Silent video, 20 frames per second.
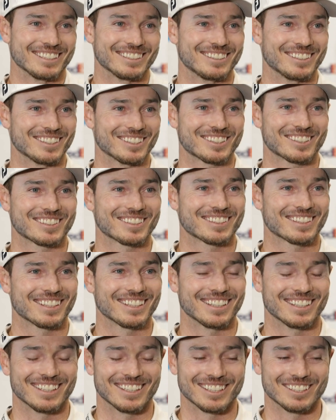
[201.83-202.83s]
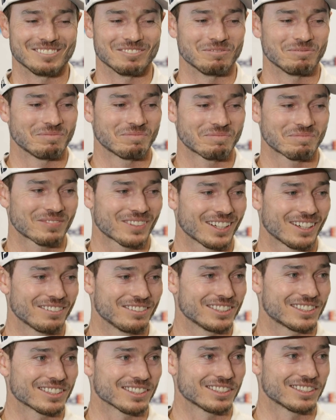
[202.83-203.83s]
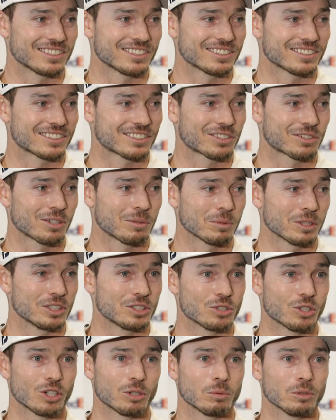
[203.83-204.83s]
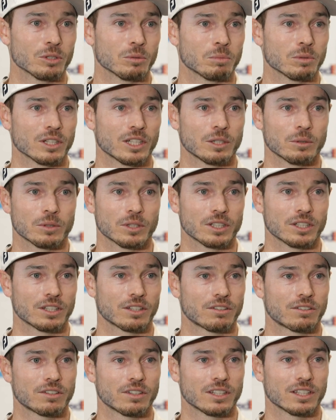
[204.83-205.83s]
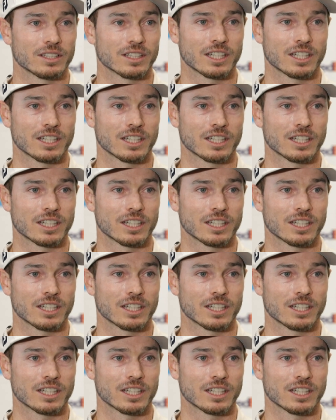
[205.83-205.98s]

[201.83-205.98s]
He's just um, obviously extremely enjoyable to play with, uh,